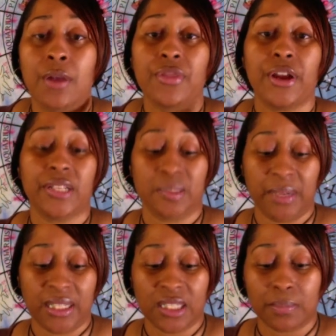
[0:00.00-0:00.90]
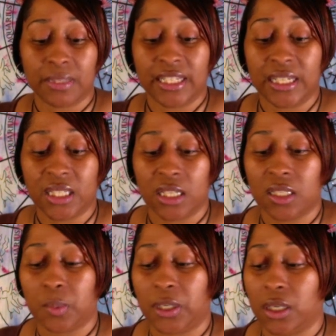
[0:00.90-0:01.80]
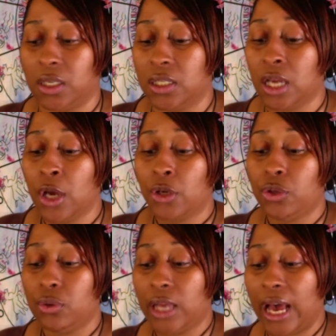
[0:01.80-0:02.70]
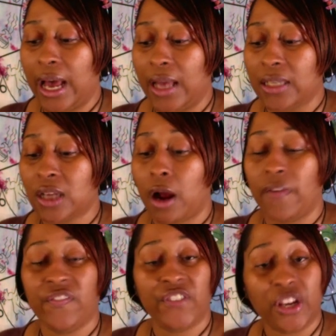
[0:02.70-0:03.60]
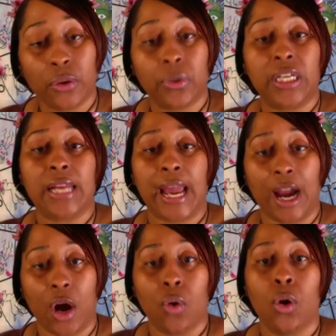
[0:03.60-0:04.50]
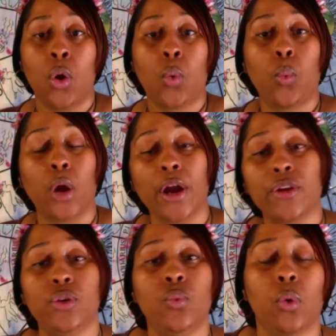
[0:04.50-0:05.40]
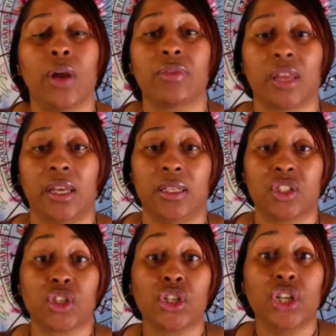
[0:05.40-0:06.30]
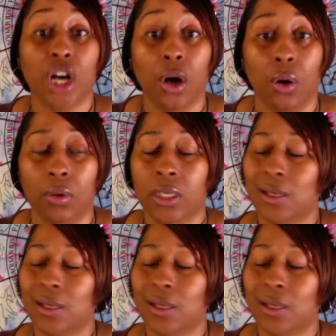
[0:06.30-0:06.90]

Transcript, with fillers: There's been some distance because you guys are figuring out where you want things to go.